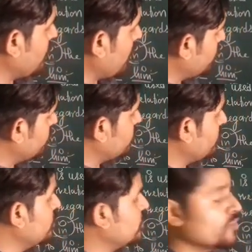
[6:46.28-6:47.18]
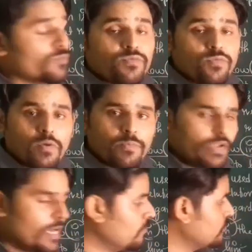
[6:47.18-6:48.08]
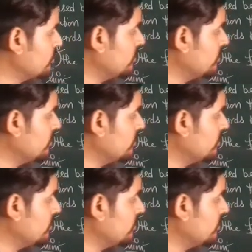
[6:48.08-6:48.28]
preposition is used before pronouns,